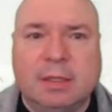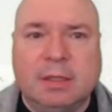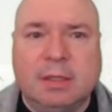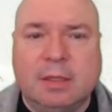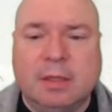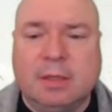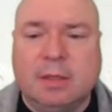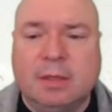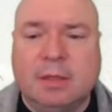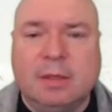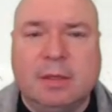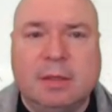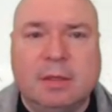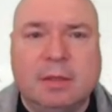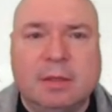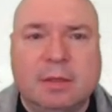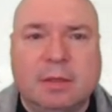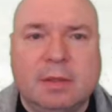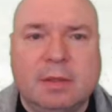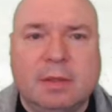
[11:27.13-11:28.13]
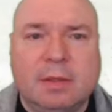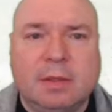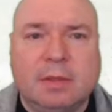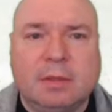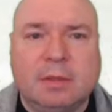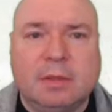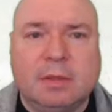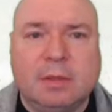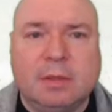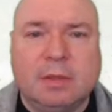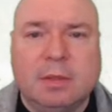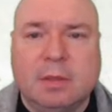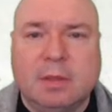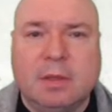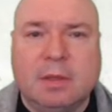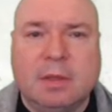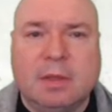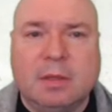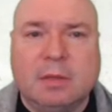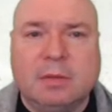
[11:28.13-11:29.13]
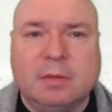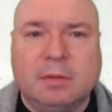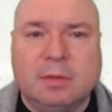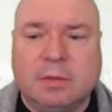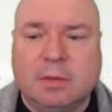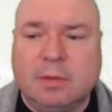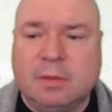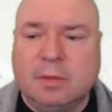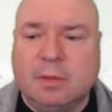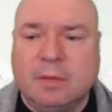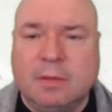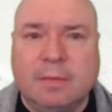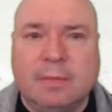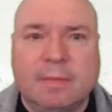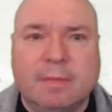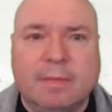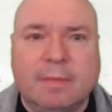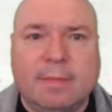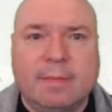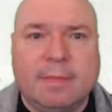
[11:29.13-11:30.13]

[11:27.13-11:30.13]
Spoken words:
(no one is talking)